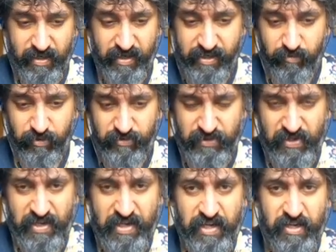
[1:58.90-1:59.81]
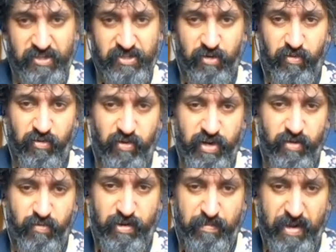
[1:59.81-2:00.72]
our heroes. So we
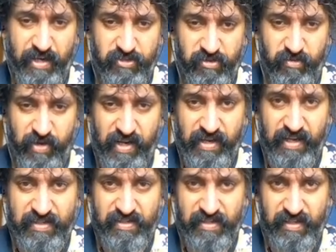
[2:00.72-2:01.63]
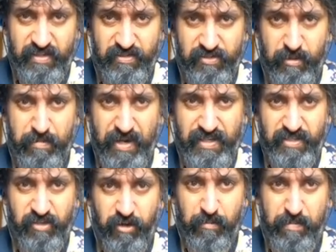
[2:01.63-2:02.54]
really want to make sure that we can get to this. So basic